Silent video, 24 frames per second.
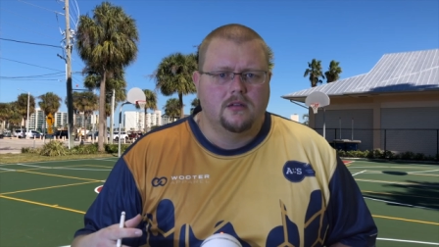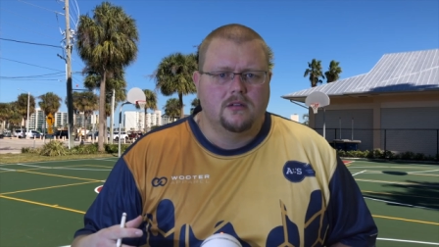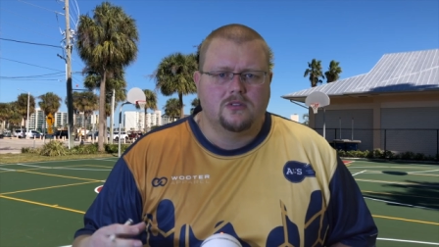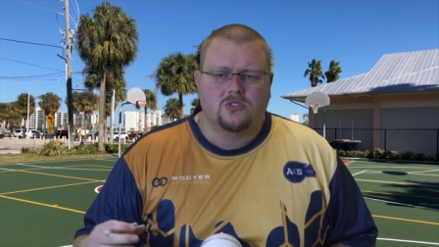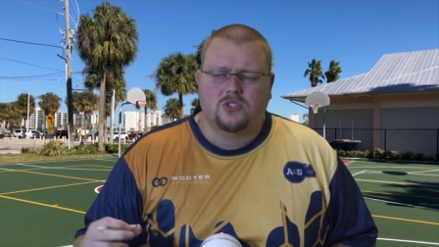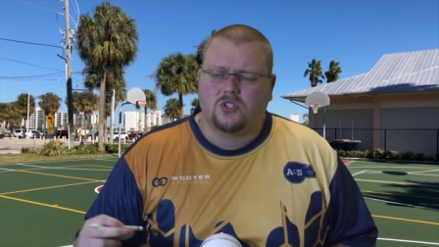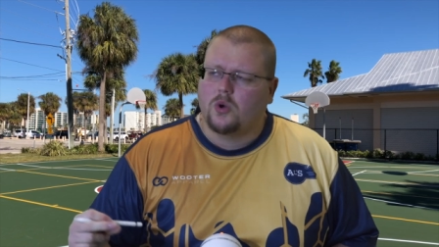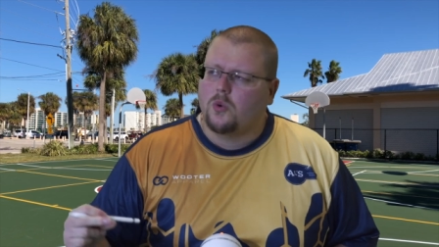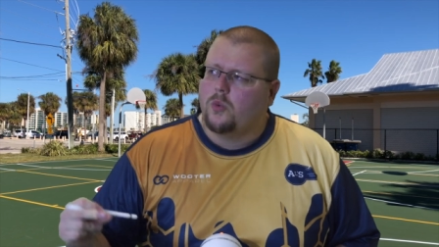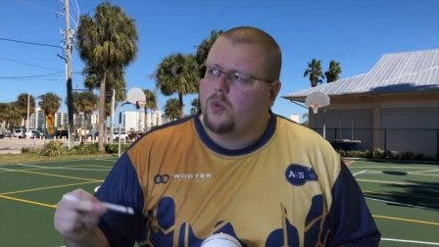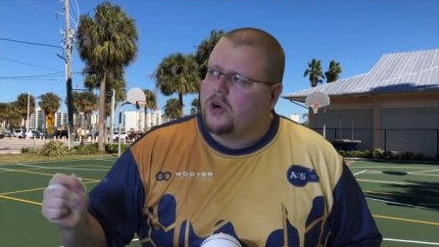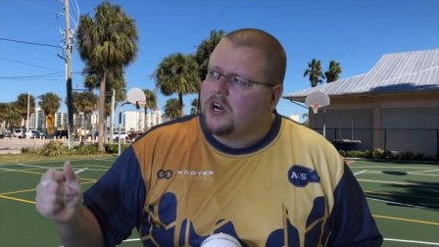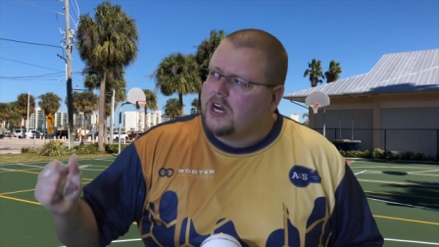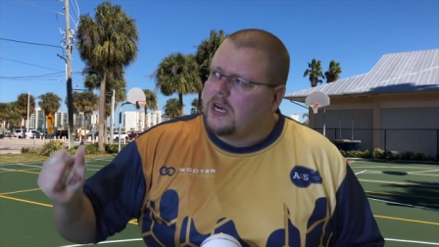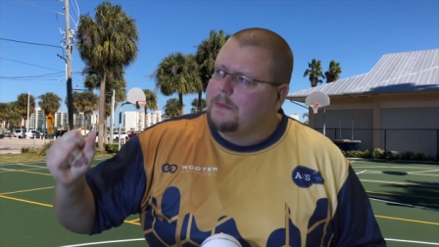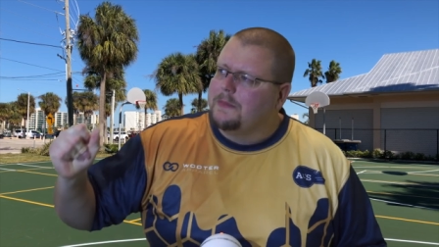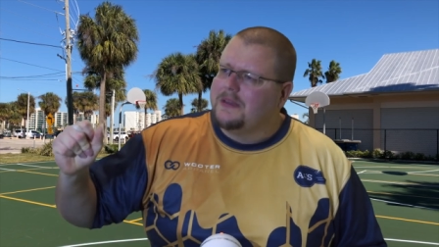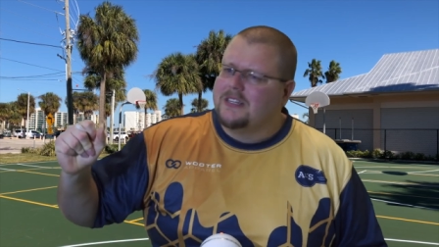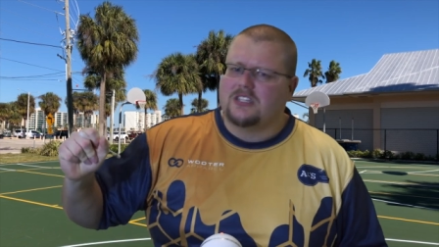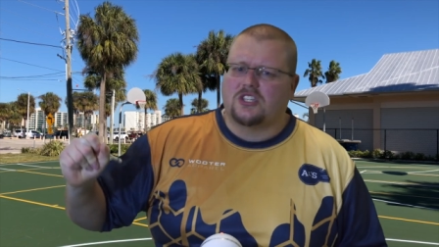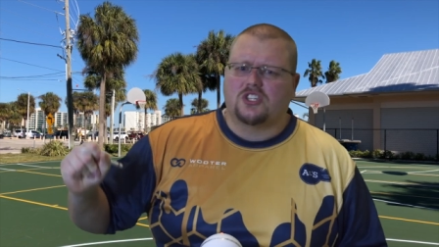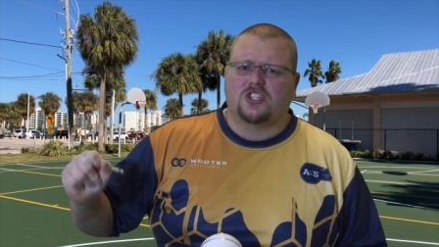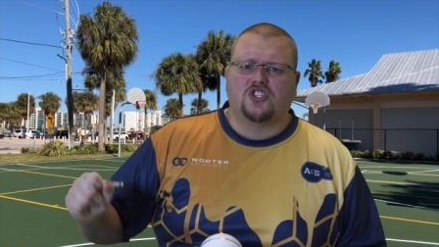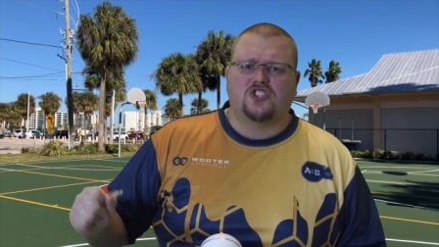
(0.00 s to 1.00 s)
So we're gonna
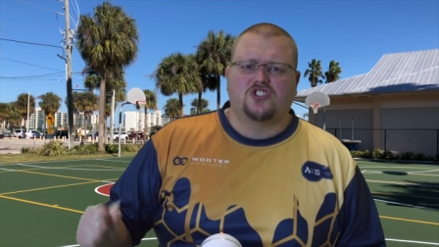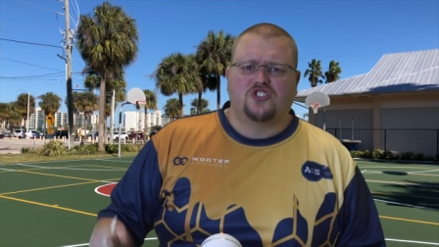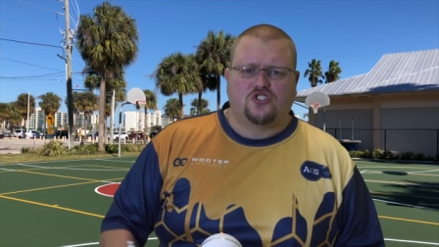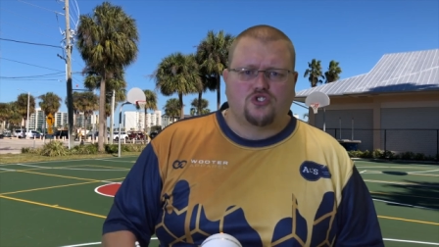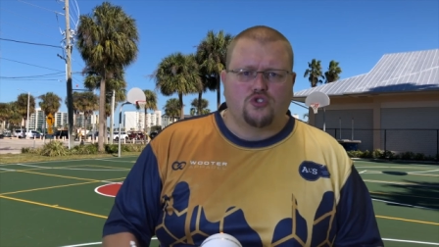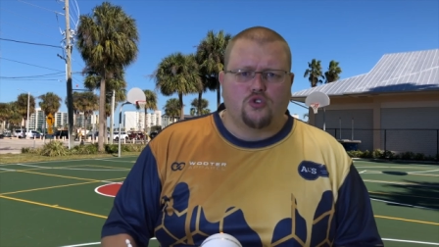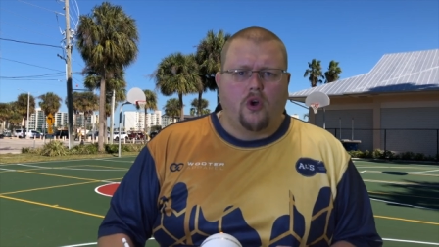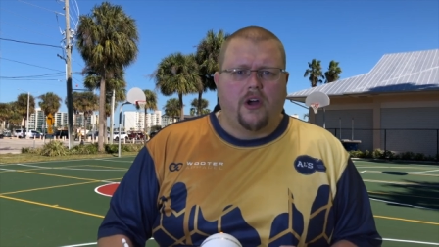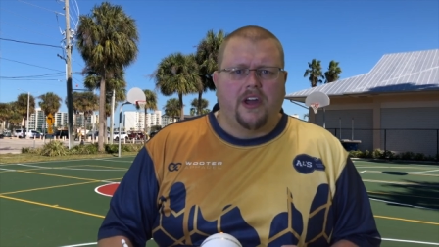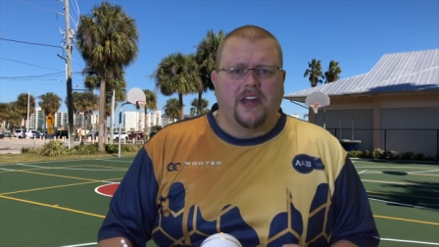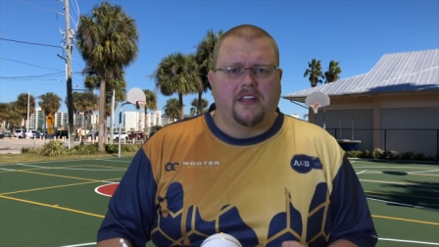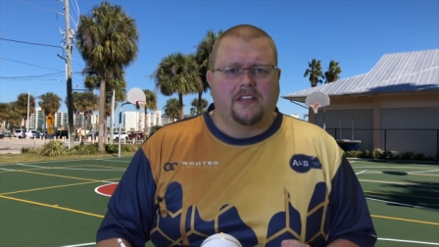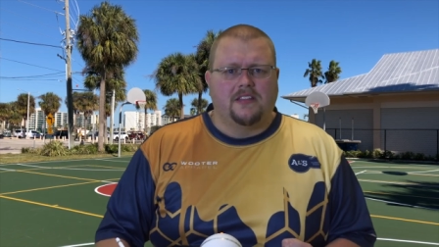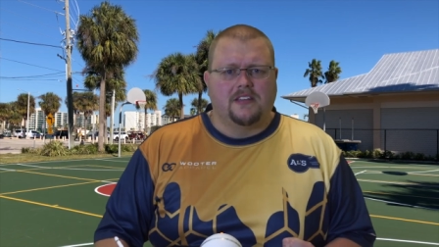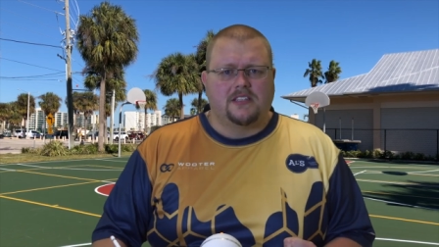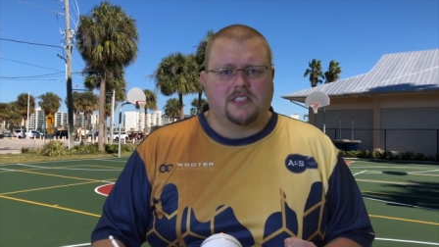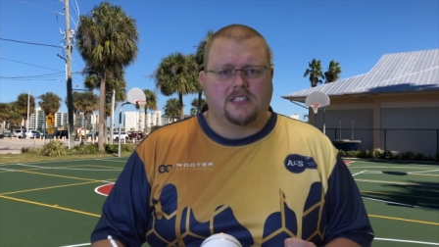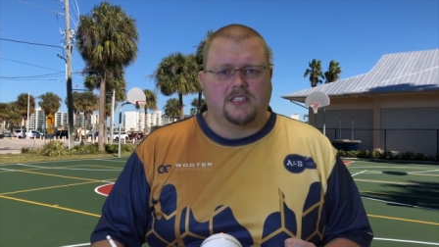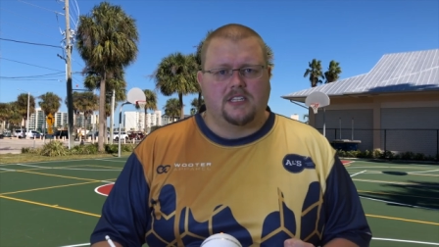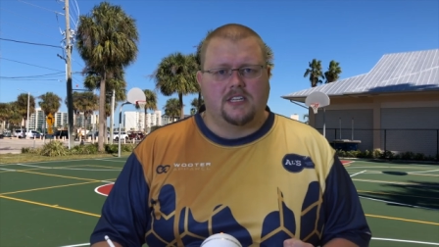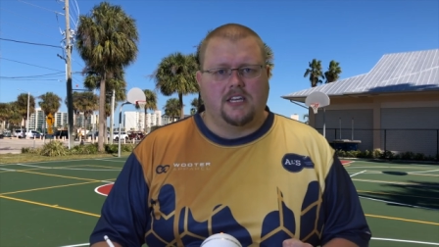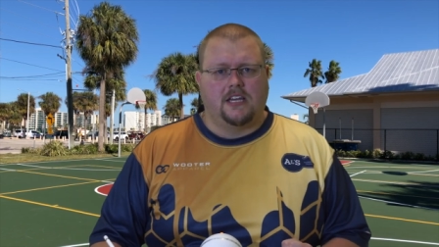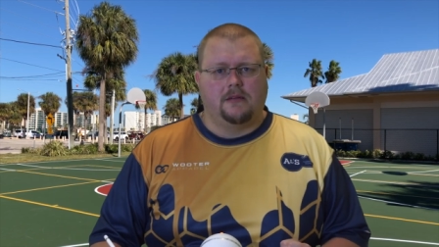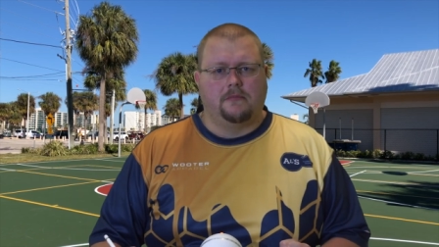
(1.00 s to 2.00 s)
be destroying
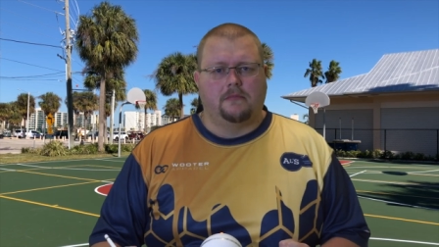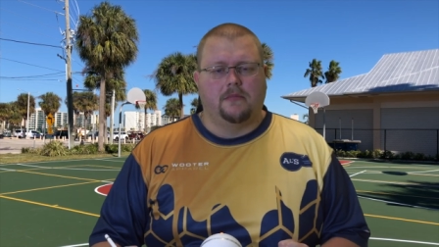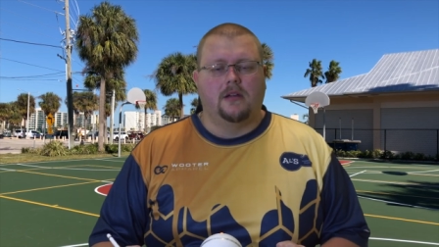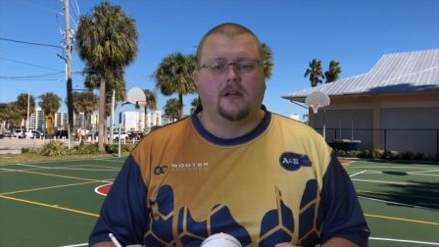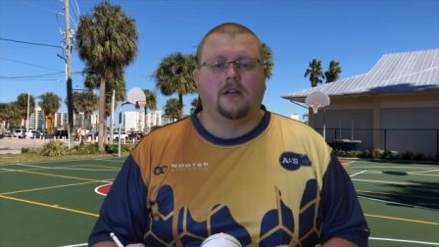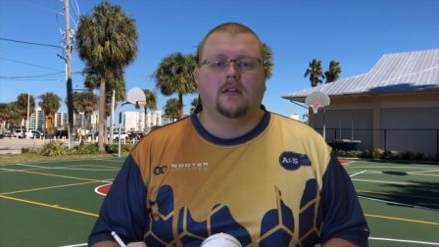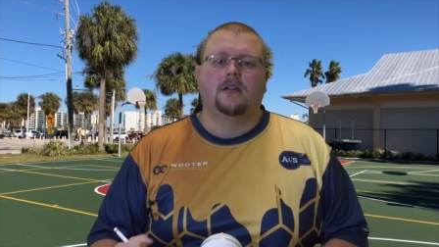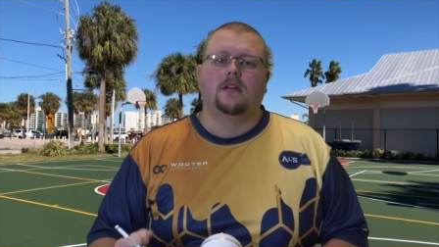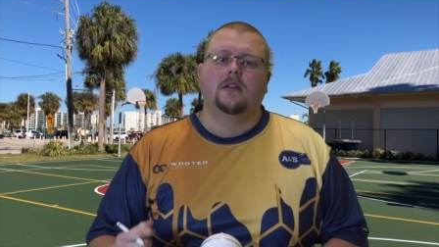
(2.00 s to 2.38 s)
this team.